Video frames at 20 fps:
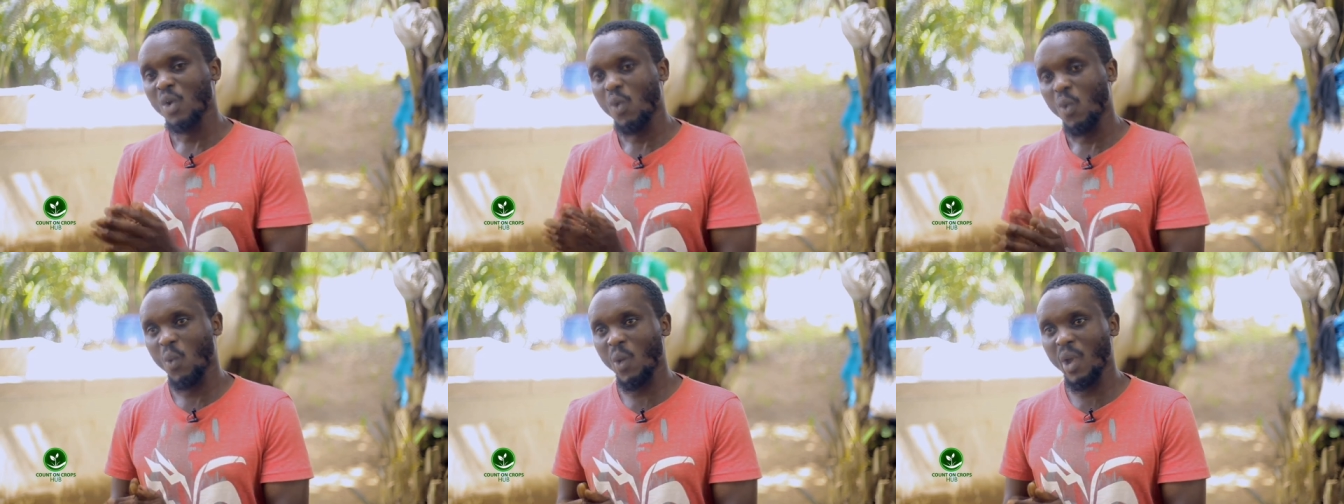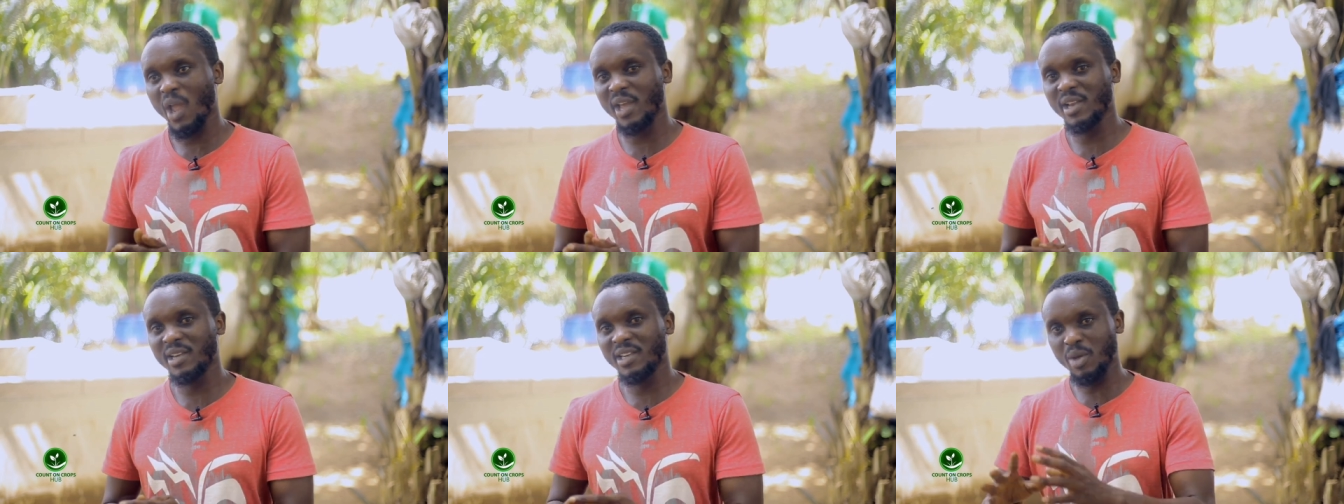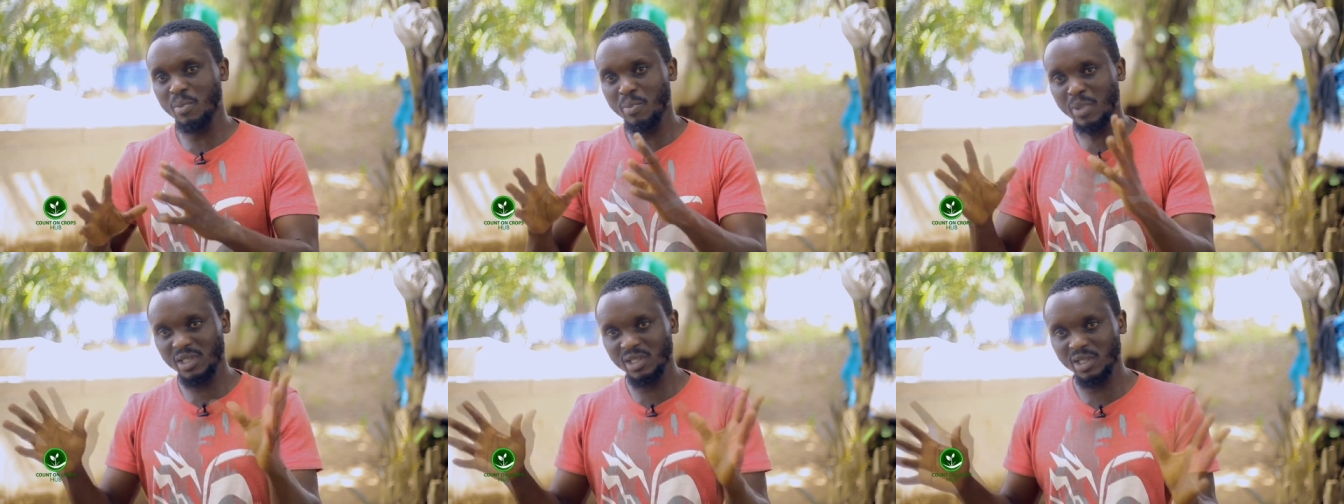where
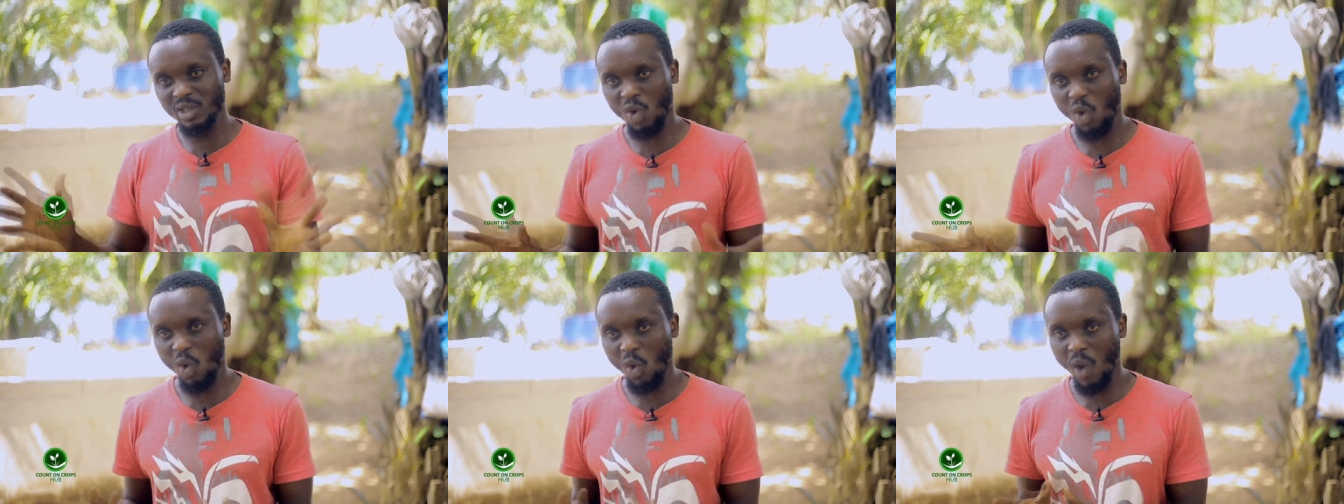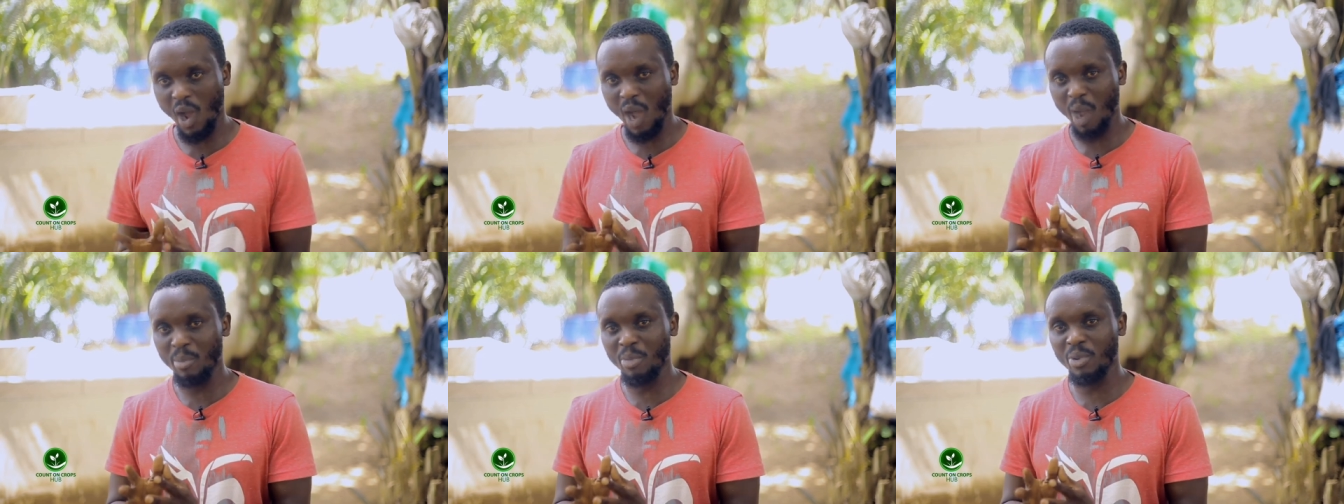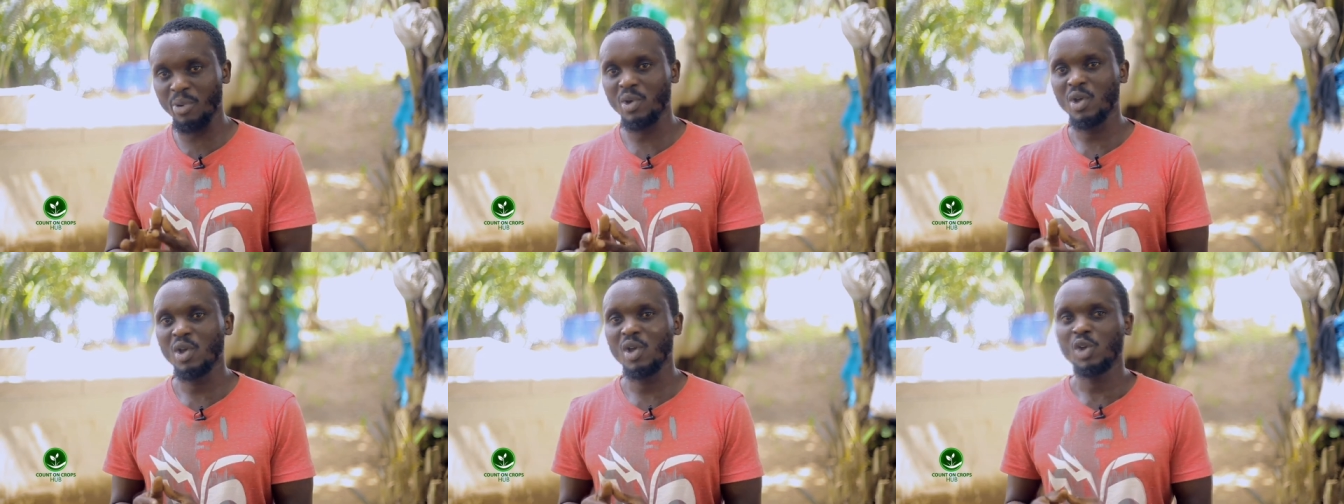they mix it all up,
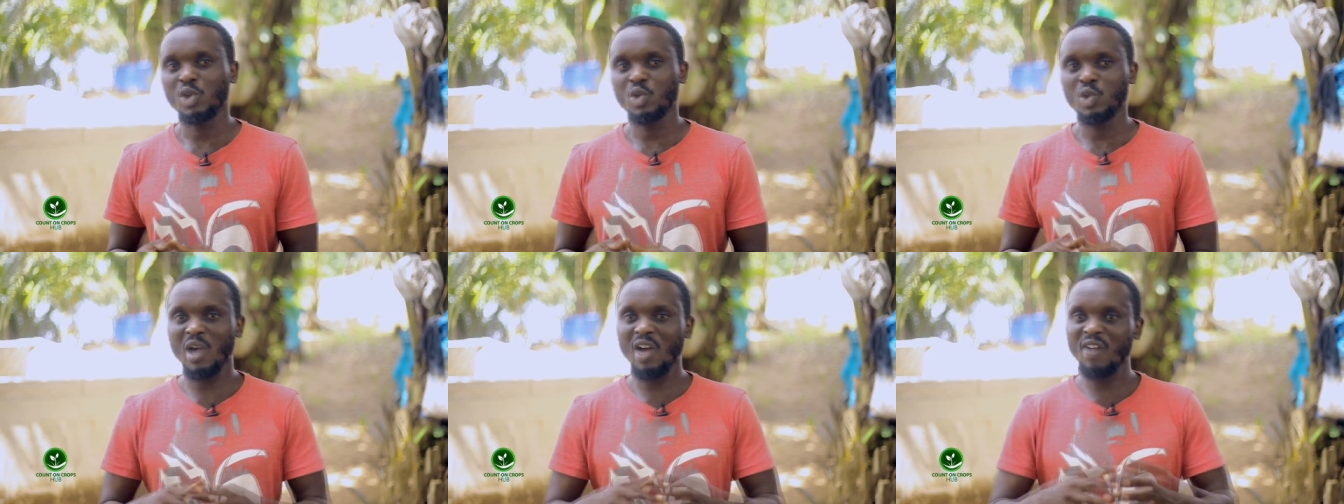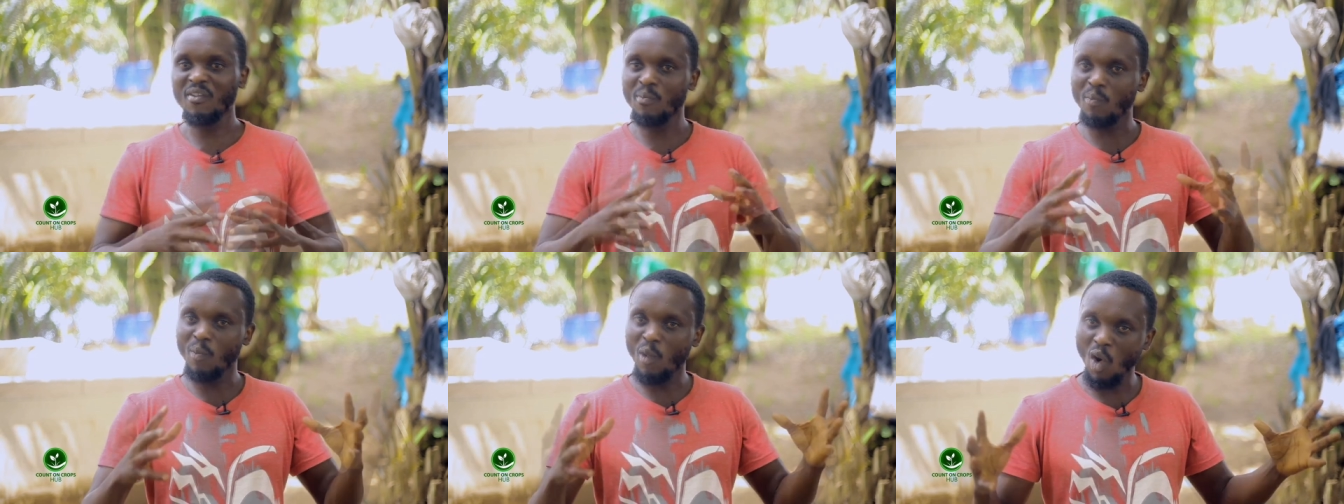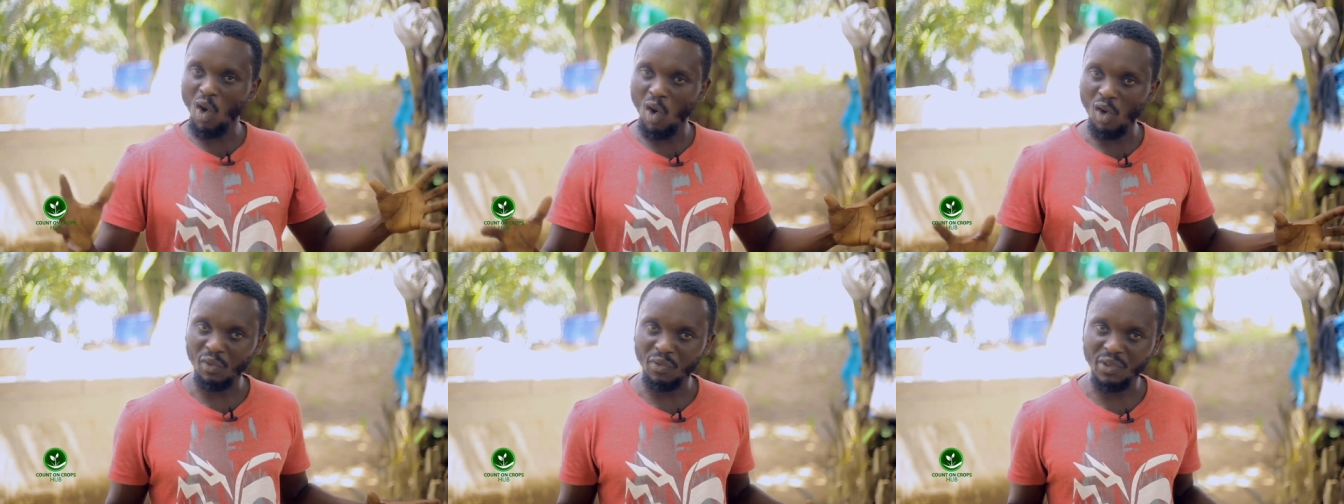you have
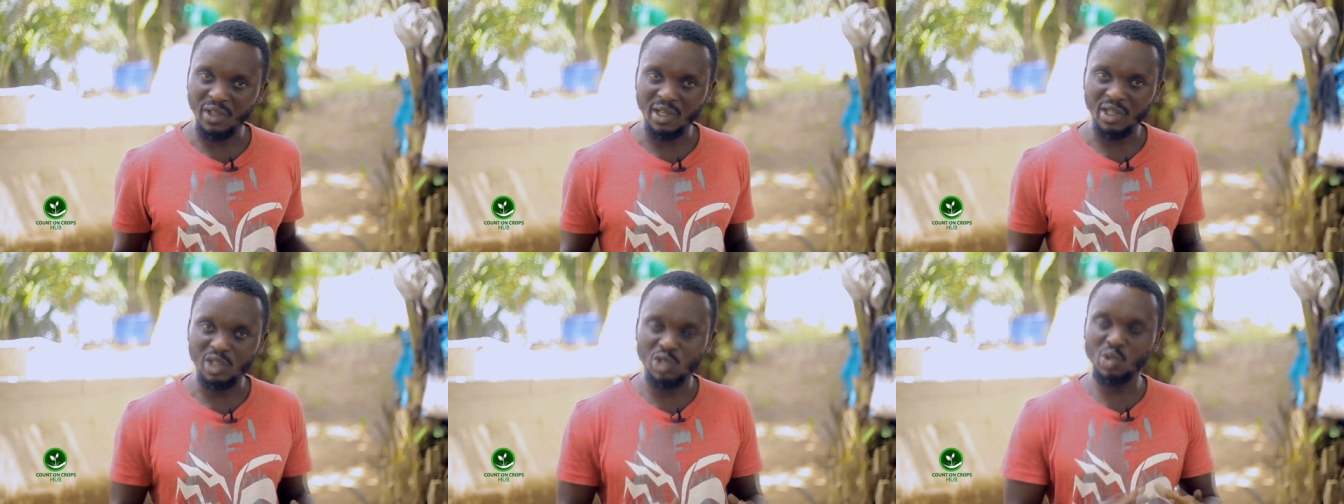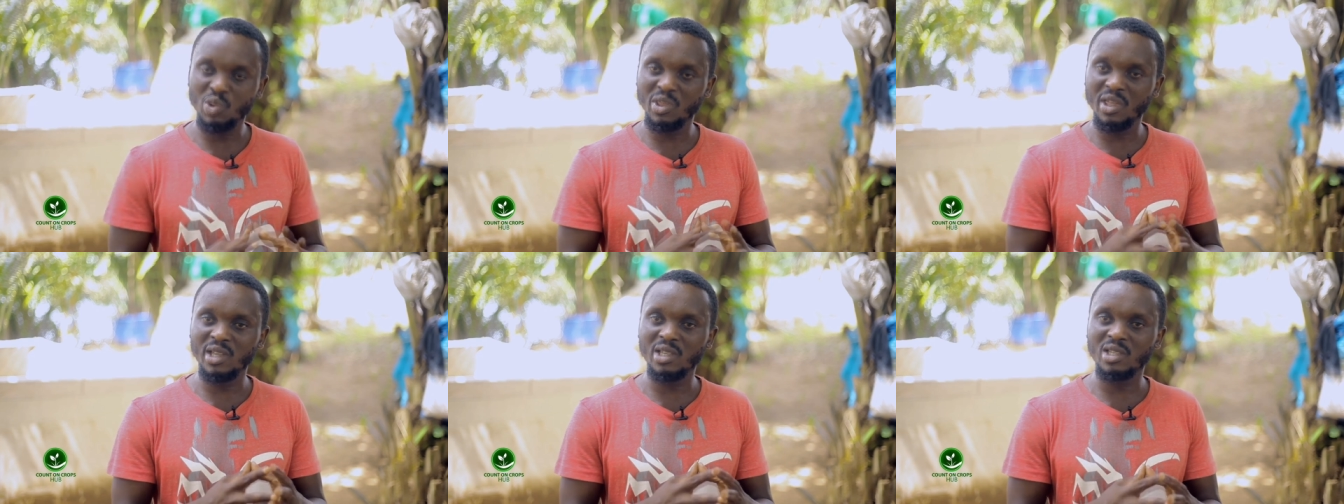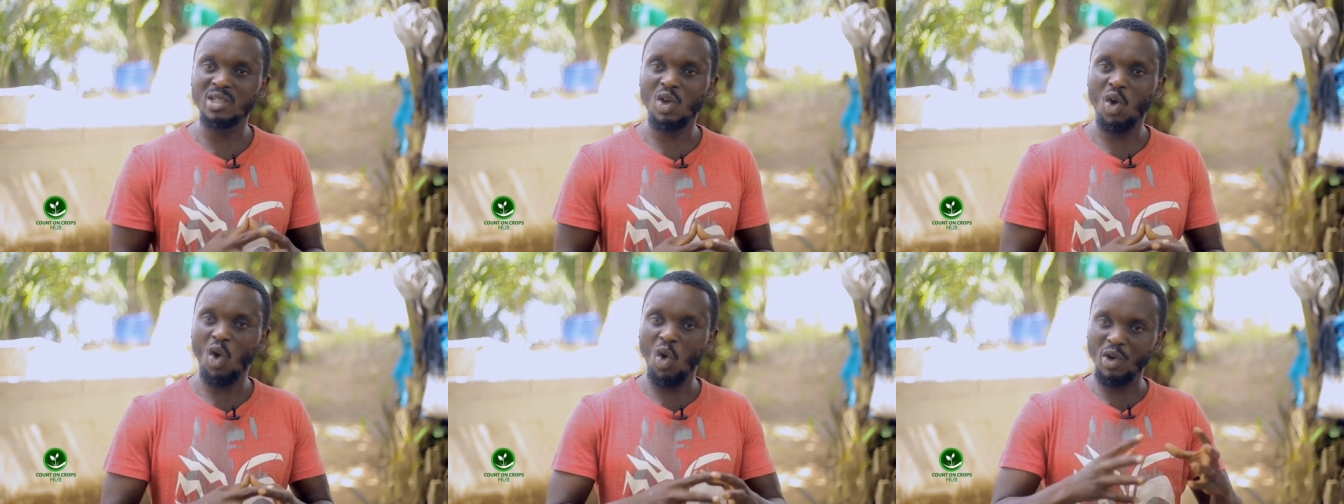more of the
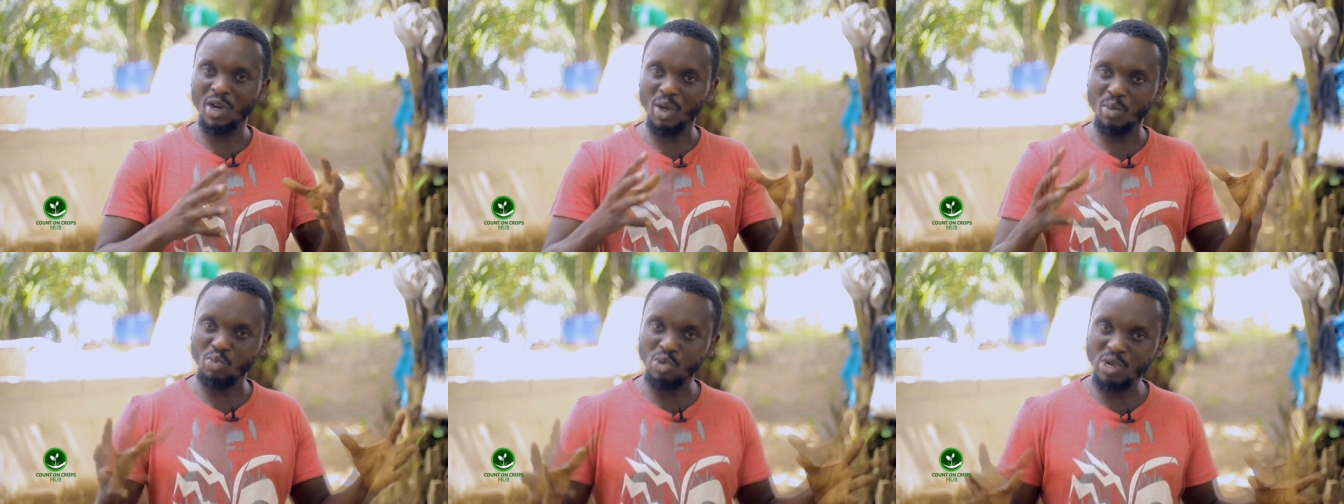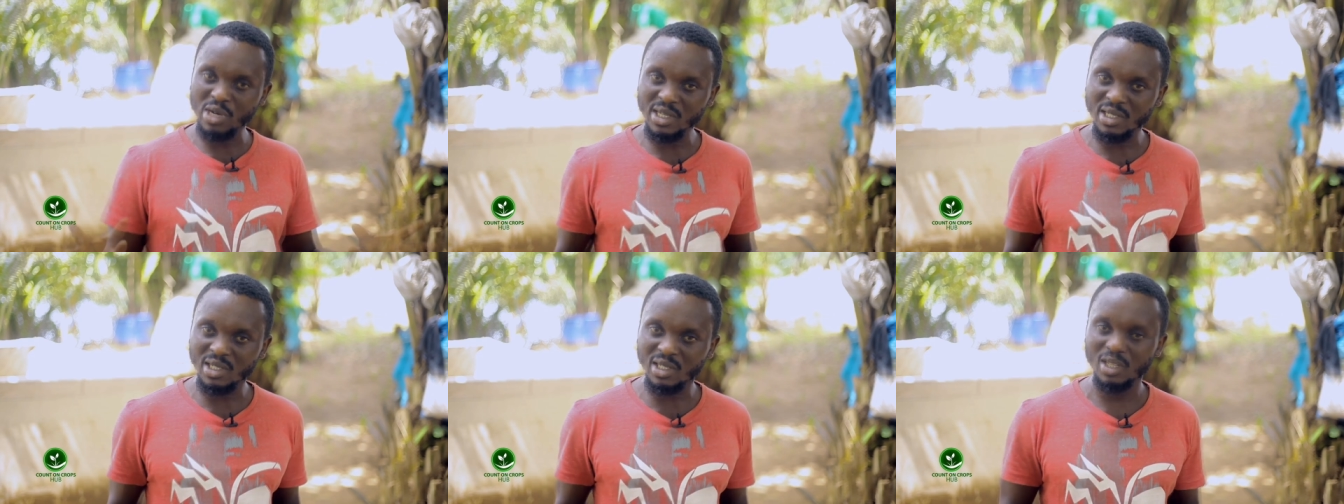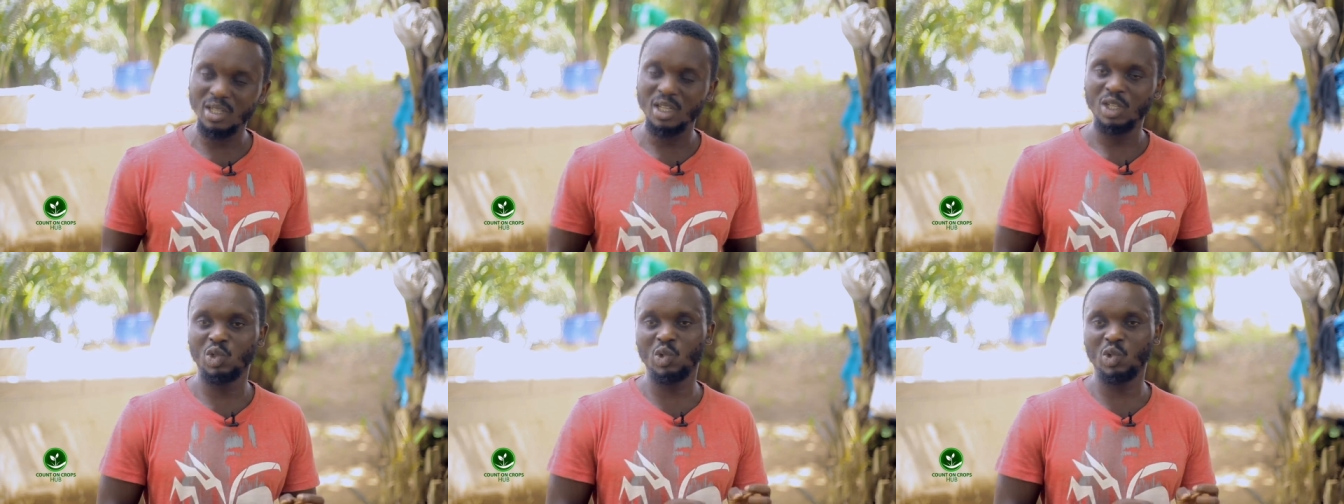shooters or the bullies